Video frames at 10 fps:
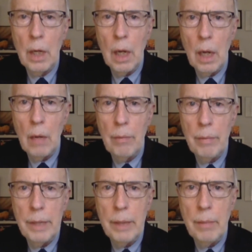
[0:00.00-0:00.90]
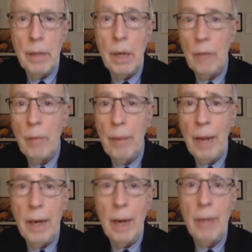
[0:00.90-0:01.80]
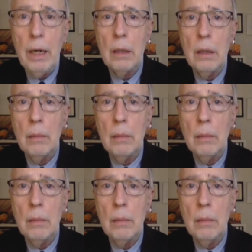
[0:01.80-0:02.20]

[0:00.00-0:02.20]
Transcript: In the middle of a pandemic,